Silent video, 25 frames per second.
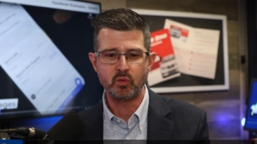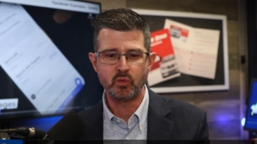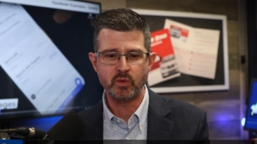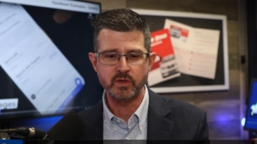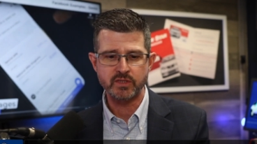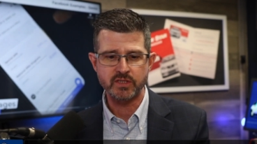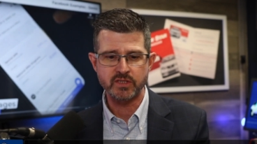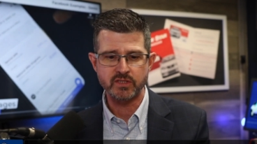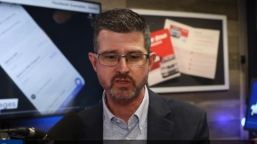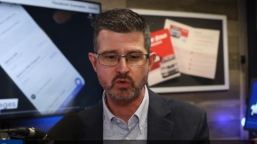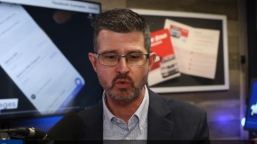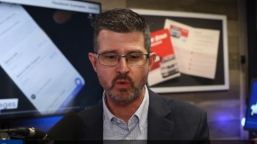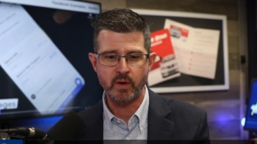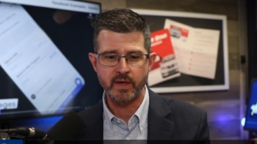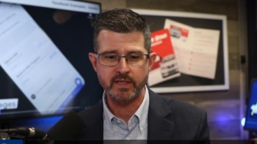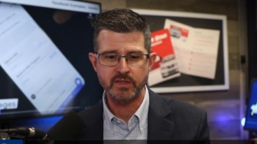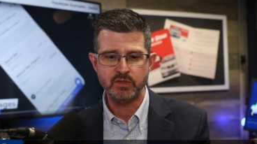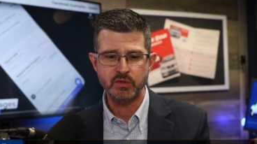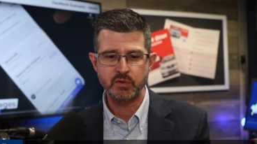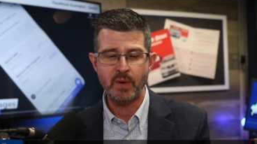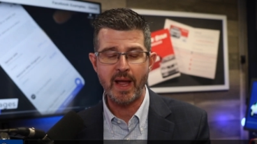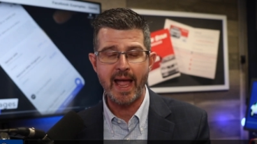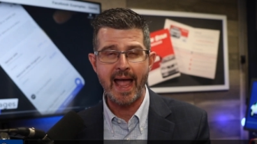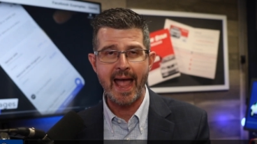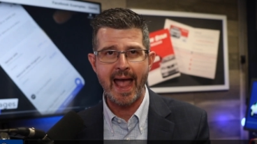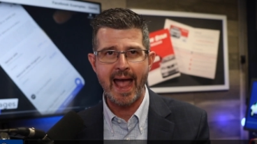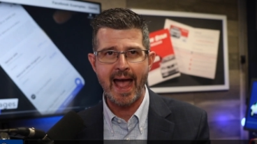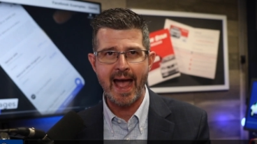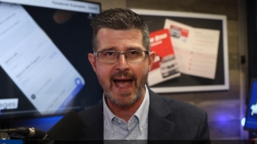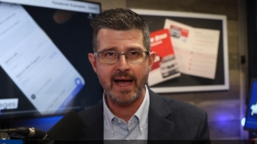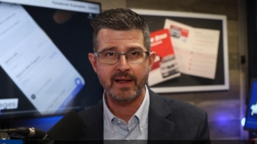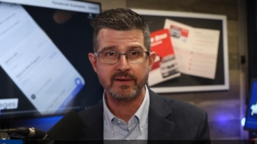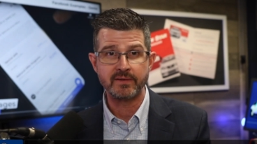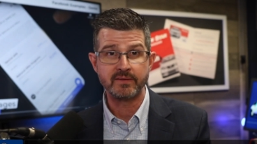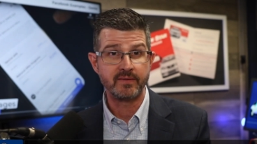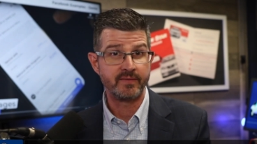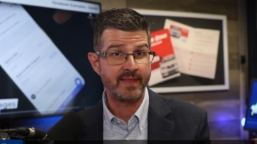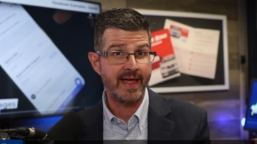which is going to
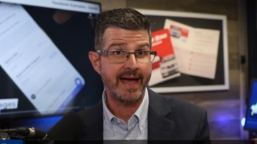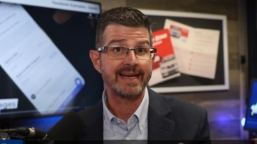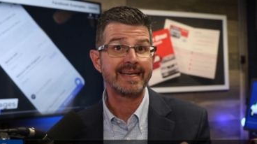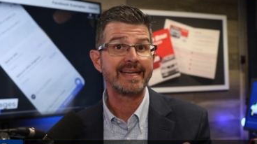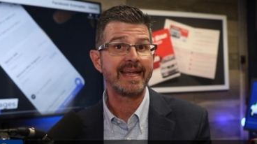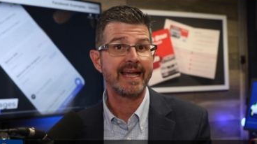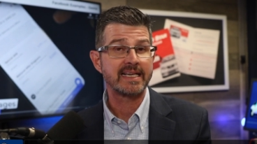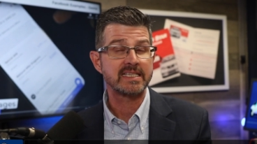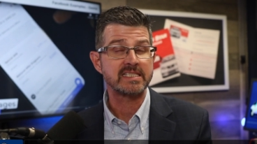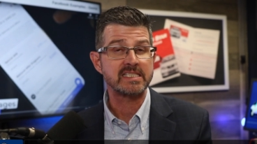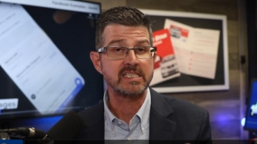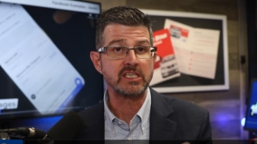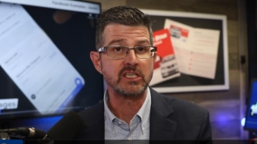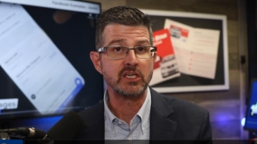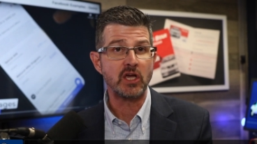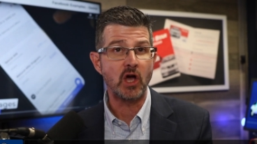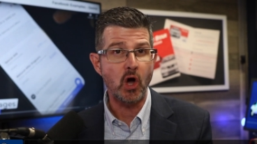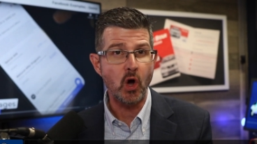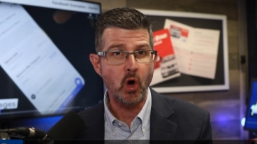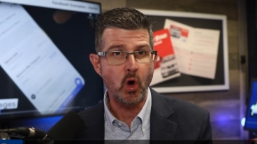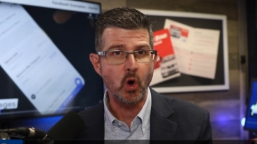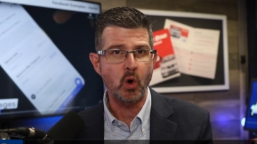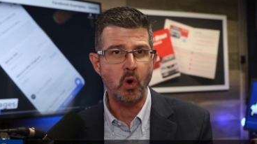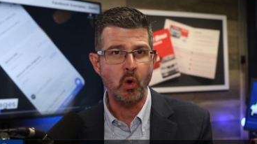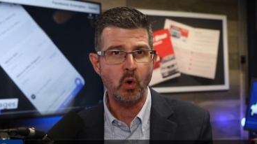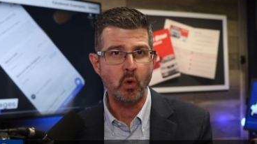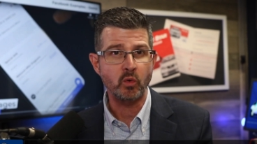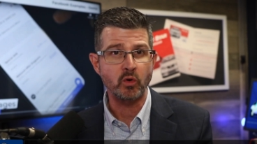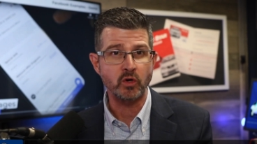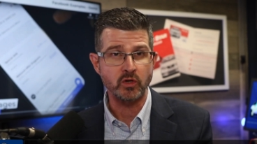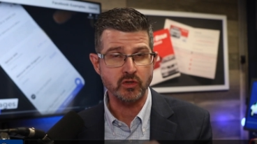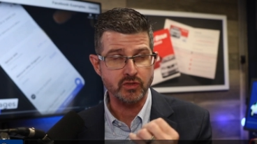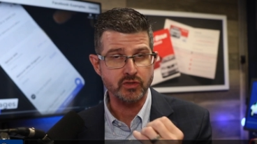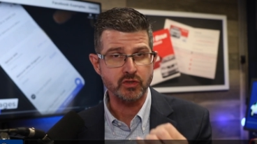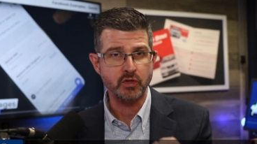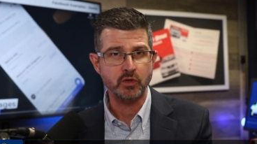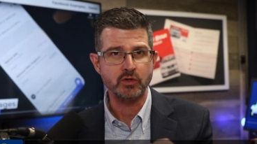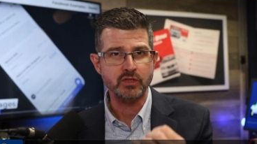add that SEO or
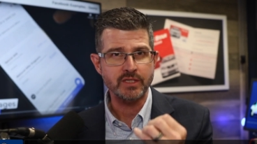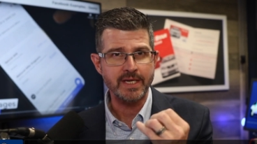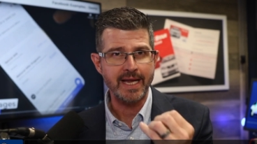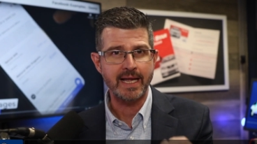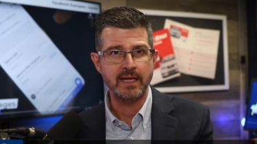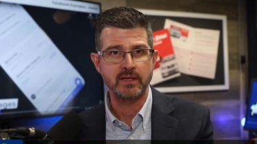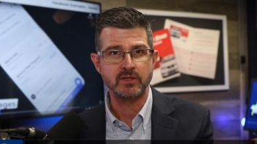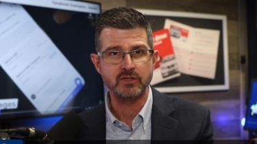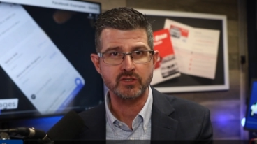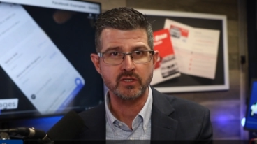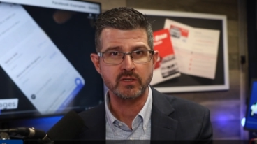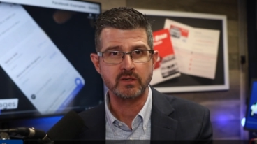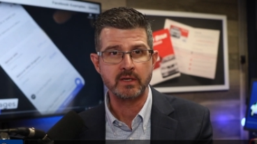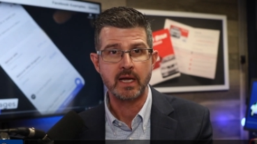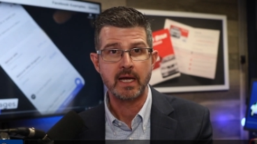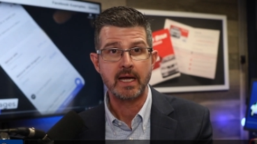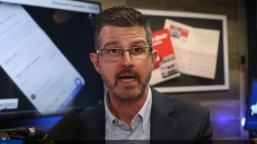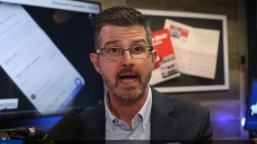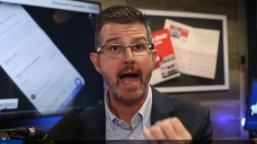search engine